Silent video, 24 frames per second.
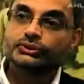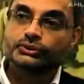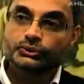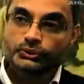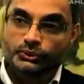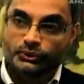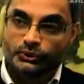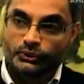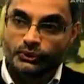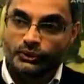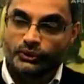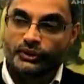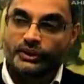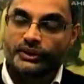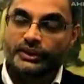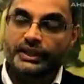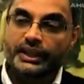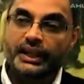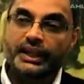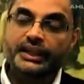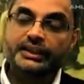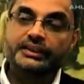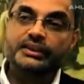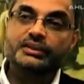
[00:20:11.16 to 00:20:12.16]
to
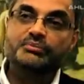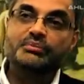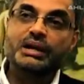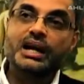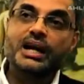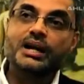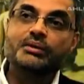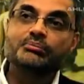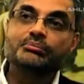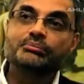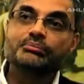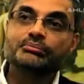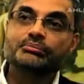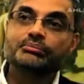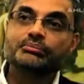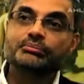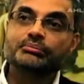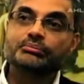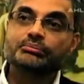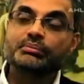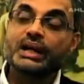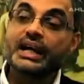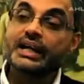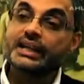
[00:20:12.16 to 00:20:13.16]
the eighth Imam
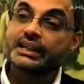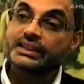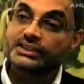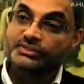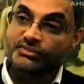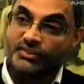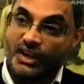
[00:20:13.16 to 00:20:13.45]
by his